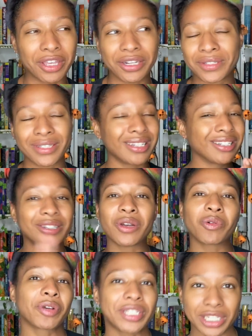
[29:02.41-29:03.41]
There's no
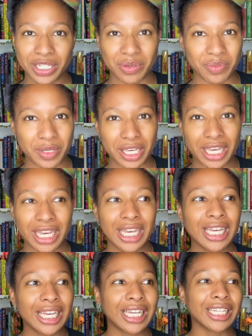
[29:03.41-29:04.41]
reason to be
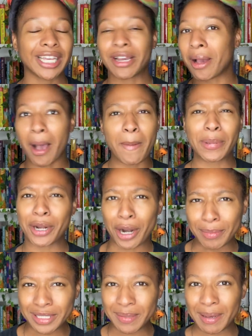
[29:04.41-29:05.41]
like up in
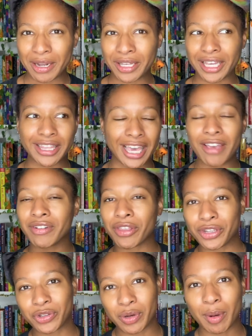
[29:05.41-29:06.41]
arms about it. Like, they have
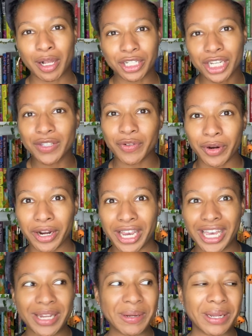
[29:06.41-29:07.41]
nothing to apologize for
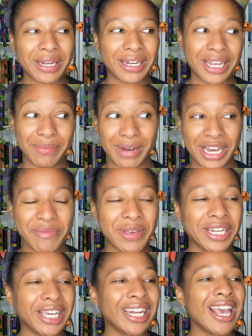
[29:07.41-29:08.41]
in, in my
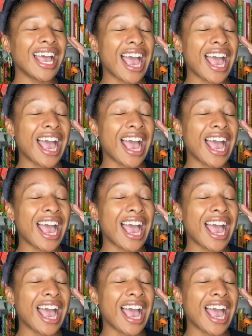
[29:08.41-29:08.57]
opinion.